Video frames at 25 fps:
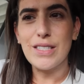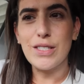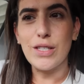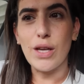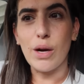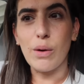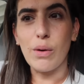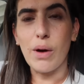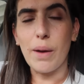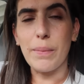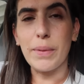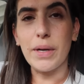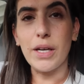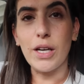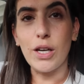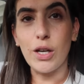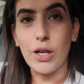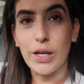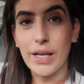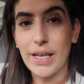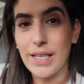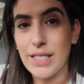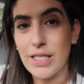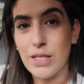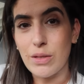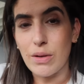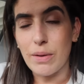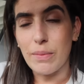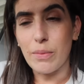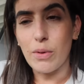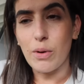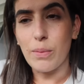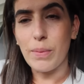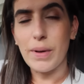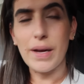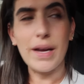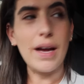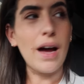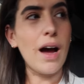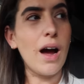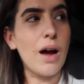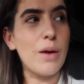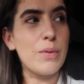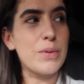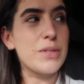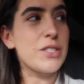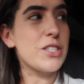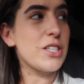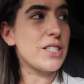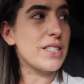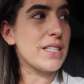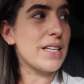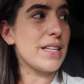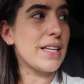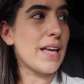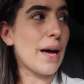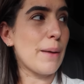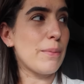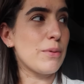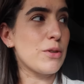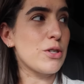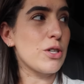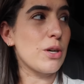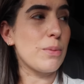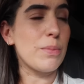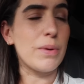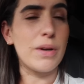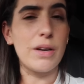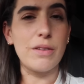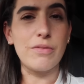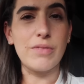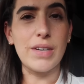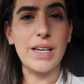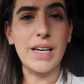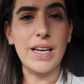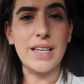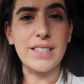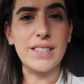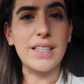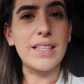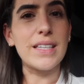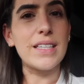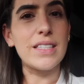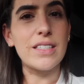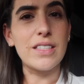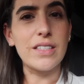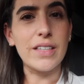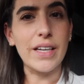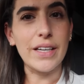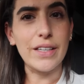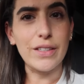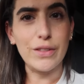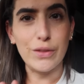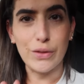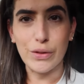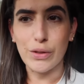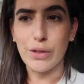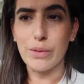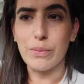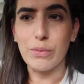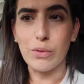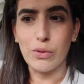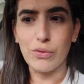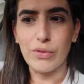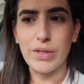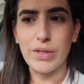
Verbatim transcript: So I'm gonna look into it more. But I was just in the Apple shop and I realized I need to like do more